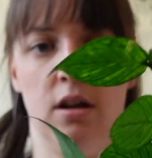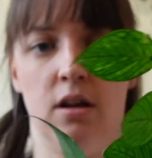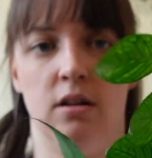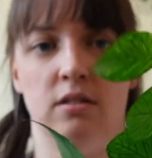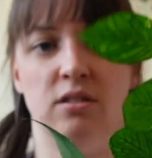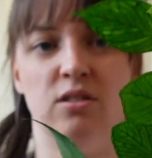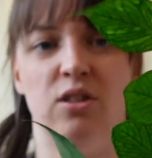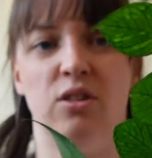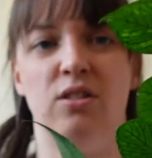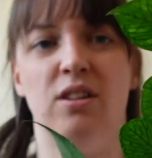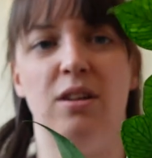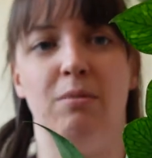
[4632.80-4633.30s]

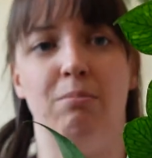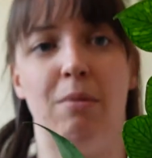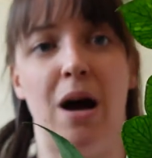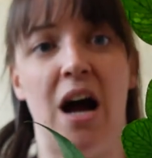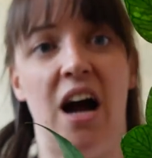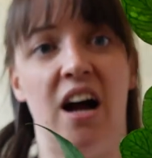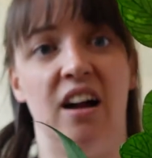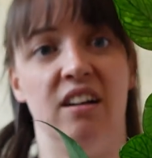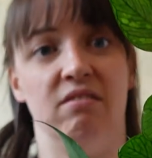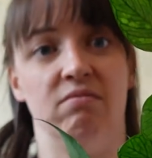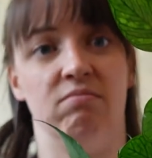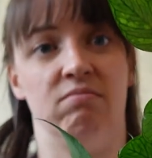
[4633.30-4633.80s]
So did
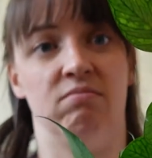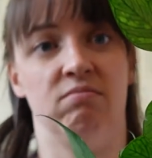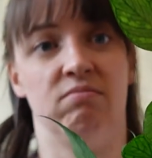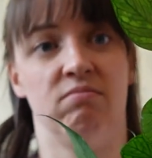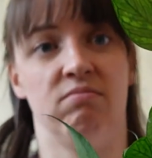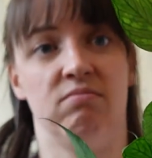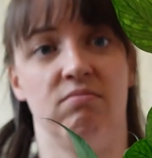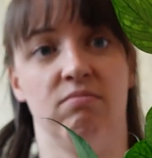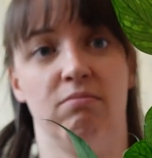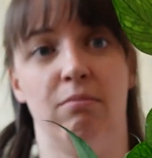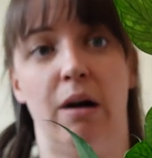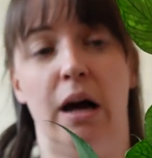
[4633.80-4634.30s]
mine.
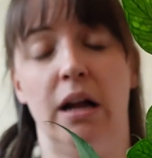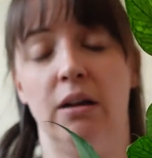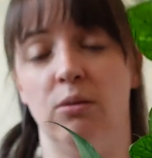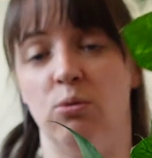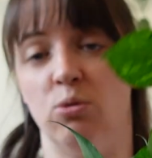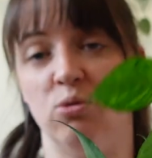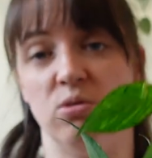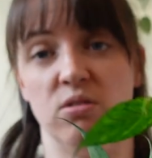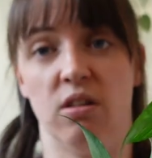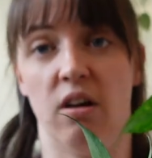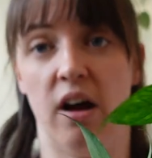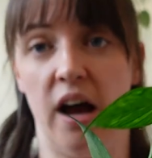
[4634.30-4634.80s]
Mine
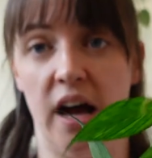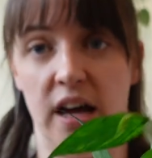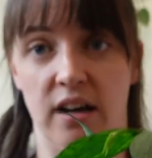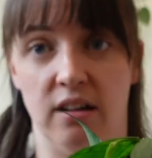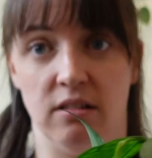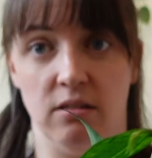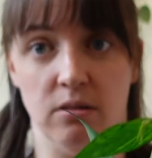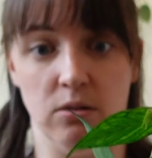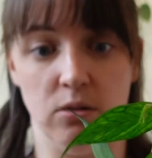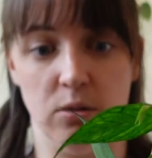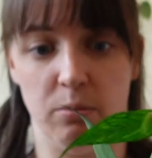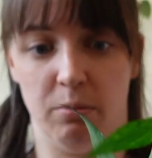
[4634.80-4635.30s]
also had a
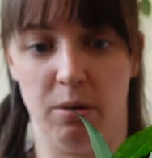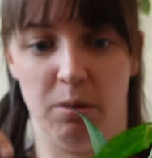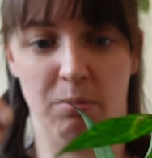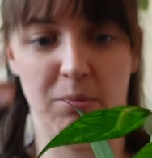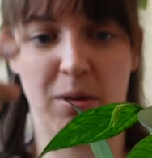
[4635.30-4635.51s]
little bit,